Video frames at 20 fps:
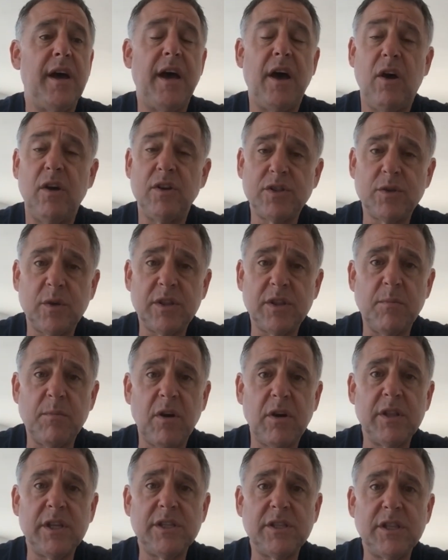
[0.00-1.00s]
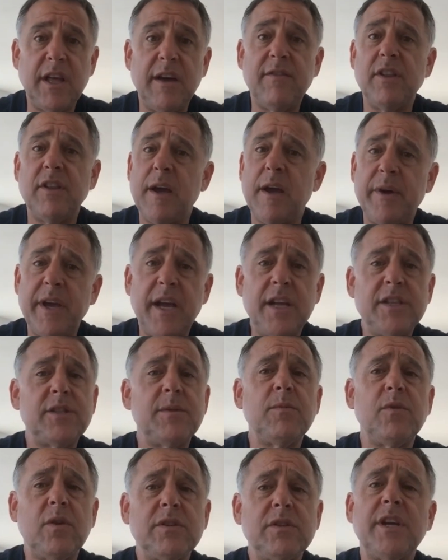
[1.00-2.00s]
also at the Marlies level. And we had
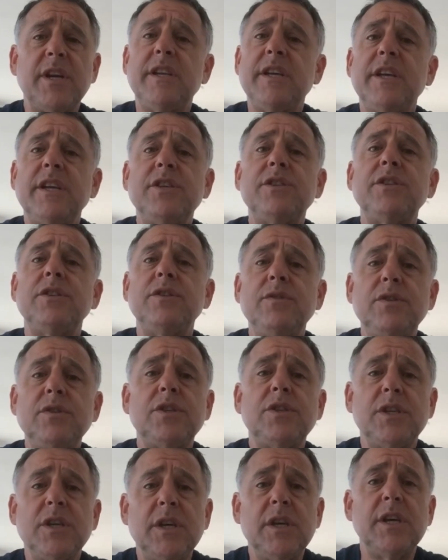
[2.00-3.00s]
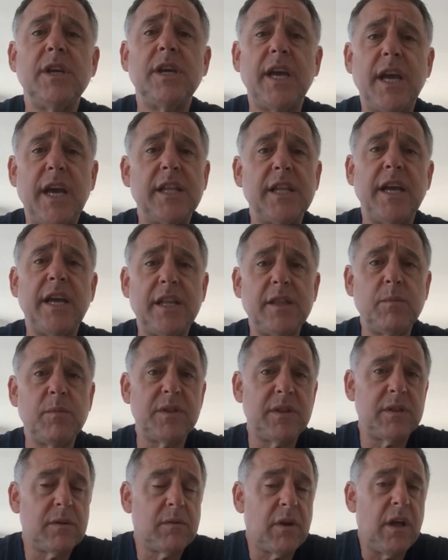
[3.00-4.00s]
some goaltending issues
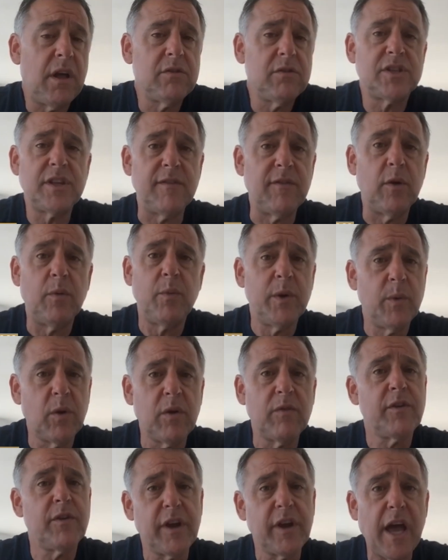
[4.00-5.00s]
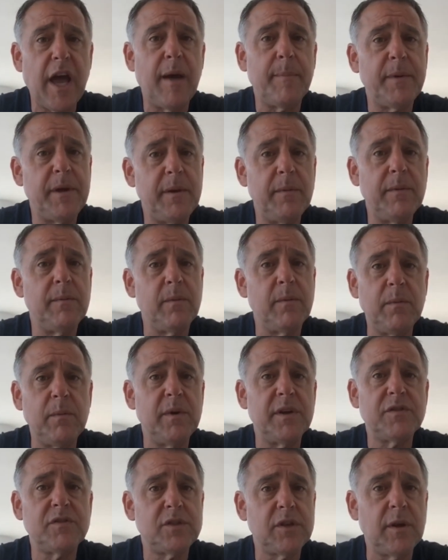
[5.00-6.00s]
at the Growlers level. We weren't very happy
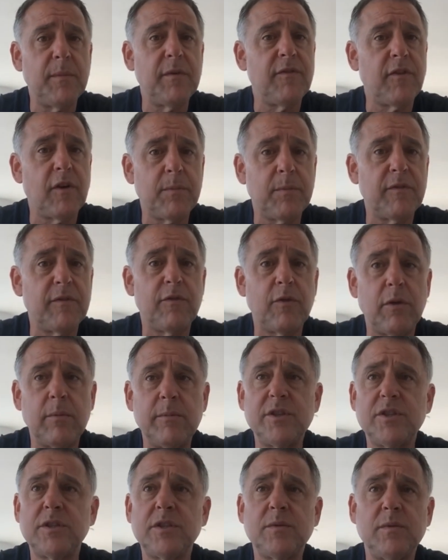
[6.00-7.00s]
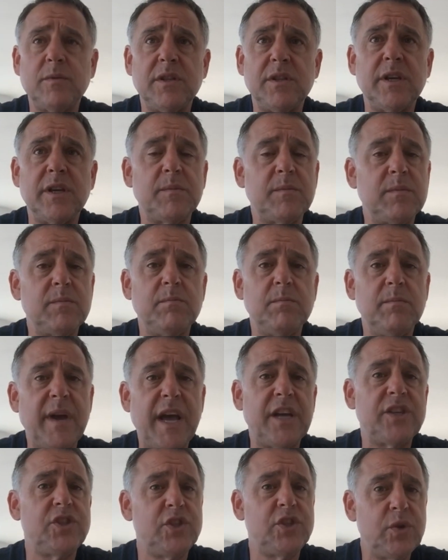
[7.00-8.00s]
with some of our performance. We think
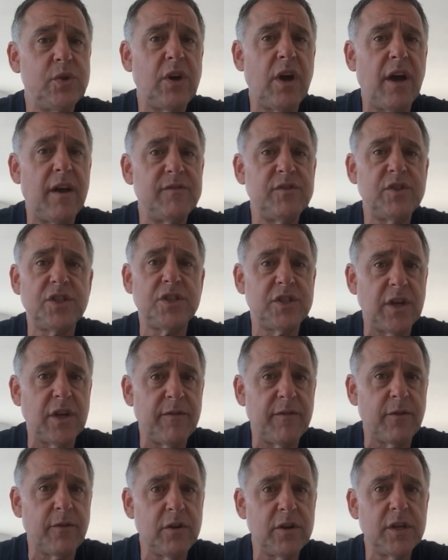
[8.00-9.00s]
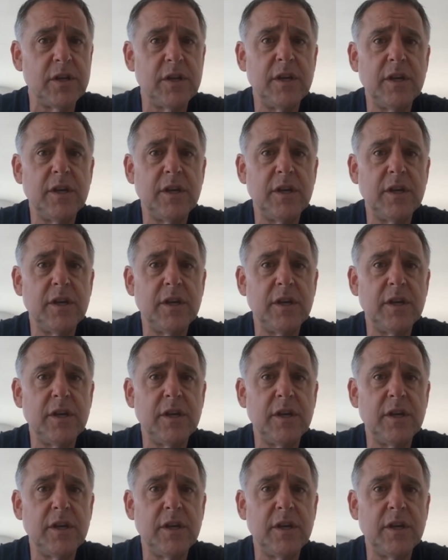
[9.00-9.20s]
Max Zhukov suffered